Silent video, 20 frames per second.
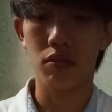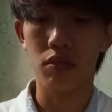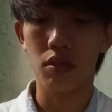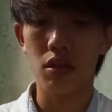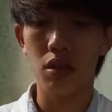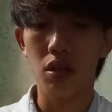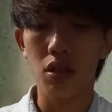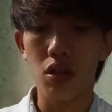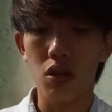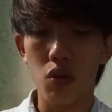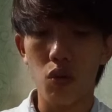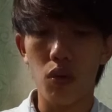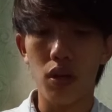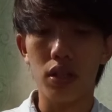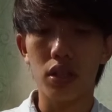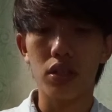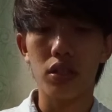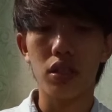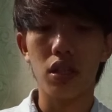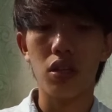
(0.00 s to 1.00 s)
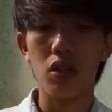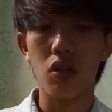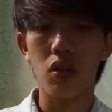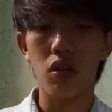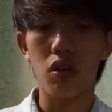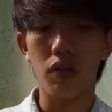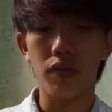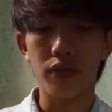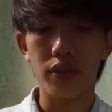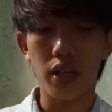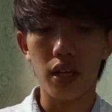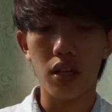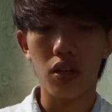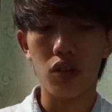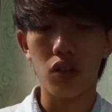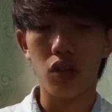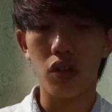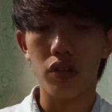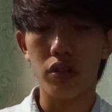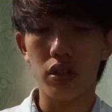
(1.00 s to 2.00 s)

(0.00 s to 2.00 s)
Thylakoid in photosynthesis.